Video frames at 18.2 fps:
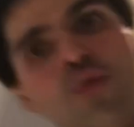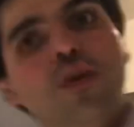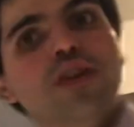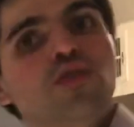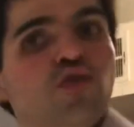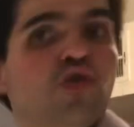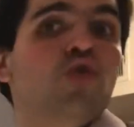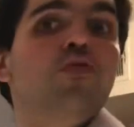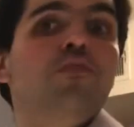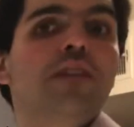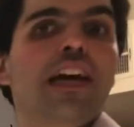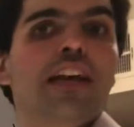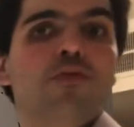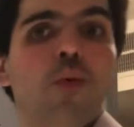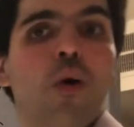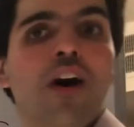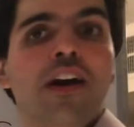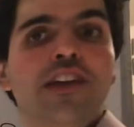assume that
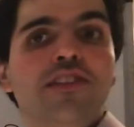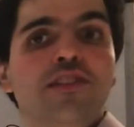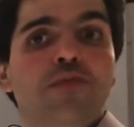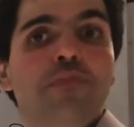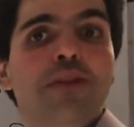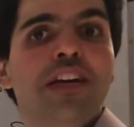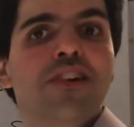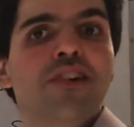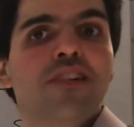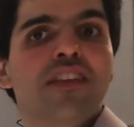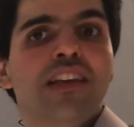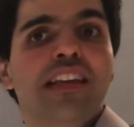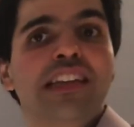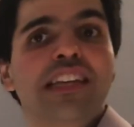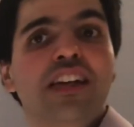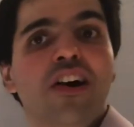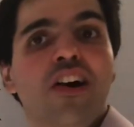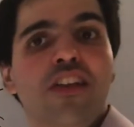one is bigger than
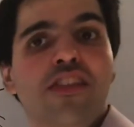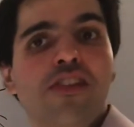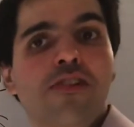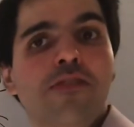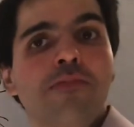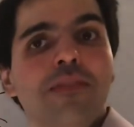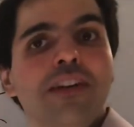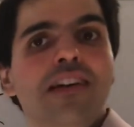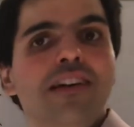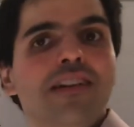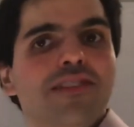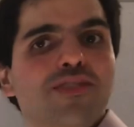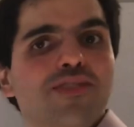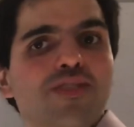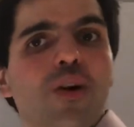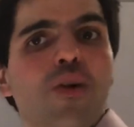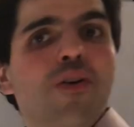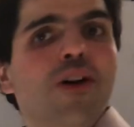the other.
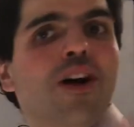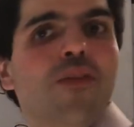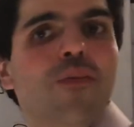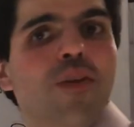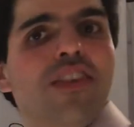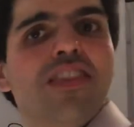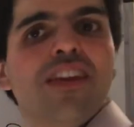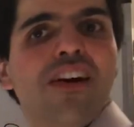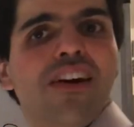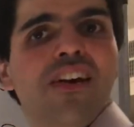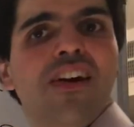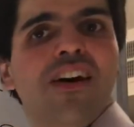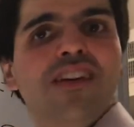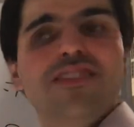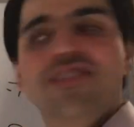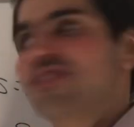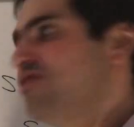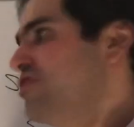So without
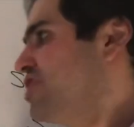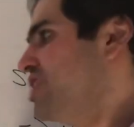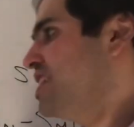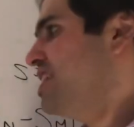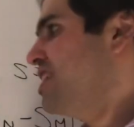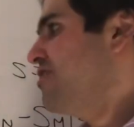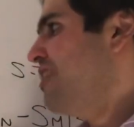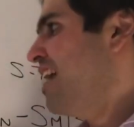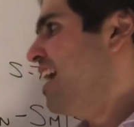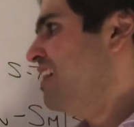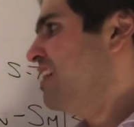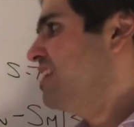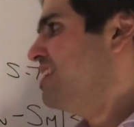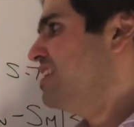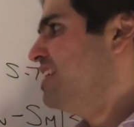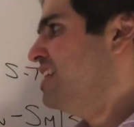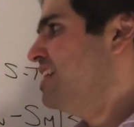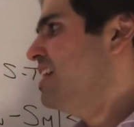loss of
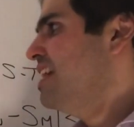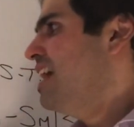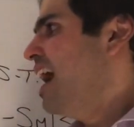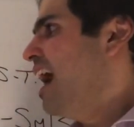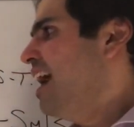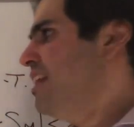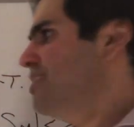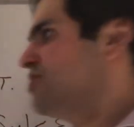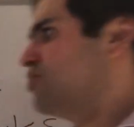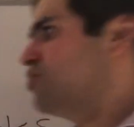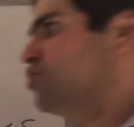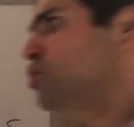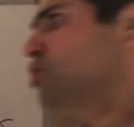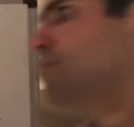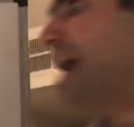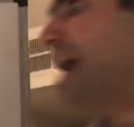generality, assume